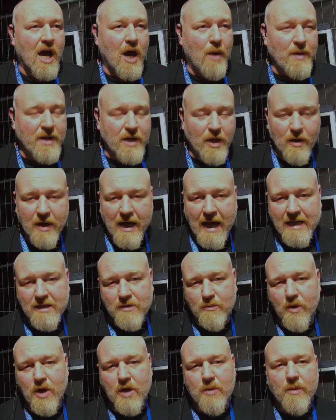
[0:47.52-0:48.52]
No, we don't
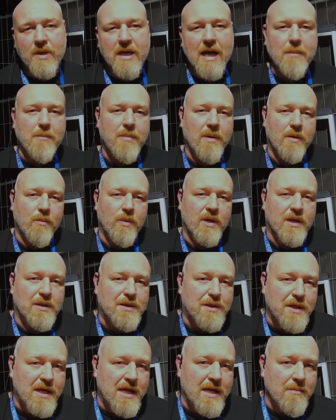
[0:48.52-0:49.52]
like to work with
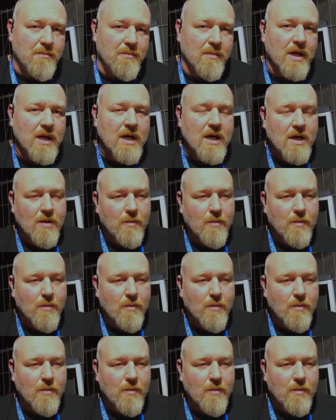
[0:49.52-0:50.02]
a theme.